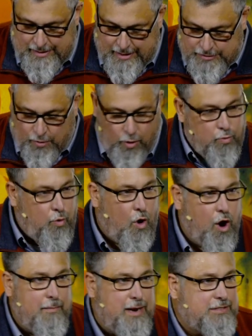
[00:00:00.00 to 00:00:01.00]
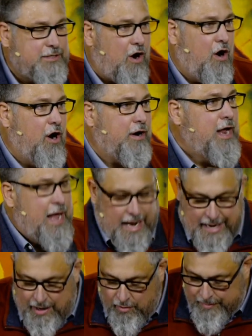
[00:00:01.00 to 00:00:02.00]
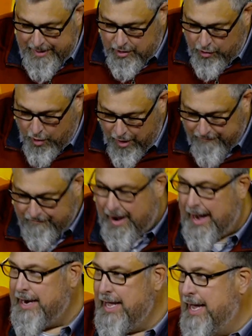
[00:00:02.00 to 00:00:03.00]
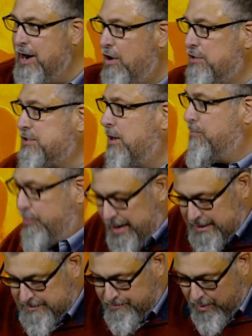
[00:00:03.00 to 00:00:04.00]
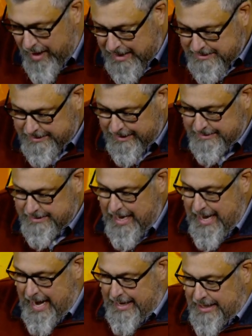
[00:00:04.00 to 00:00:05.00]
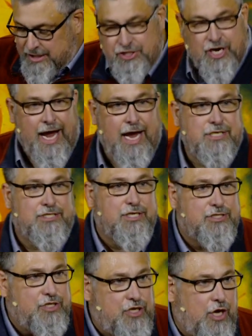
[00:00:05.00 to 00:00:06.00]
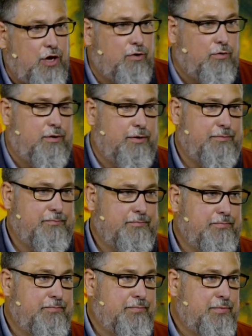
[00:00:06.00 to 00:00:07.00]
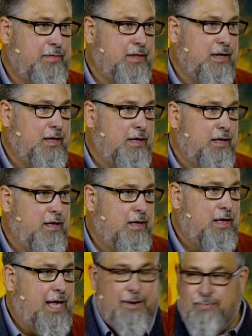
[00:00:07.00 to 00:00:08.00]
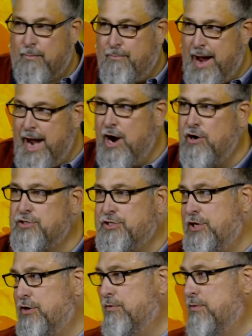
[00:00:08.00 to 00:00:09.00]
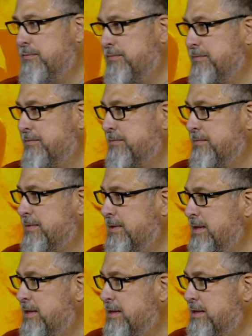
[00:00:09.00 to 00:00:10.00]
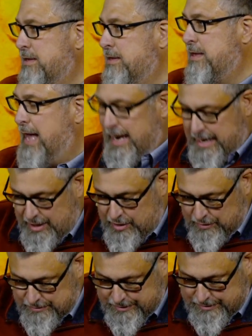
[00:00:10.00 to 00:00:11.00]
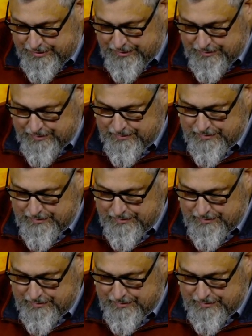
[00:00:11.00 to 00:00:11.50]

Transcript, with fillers: This will warm his heart and he will be glorified. It also brings blessings and he changes you. He prepares you and he uses you.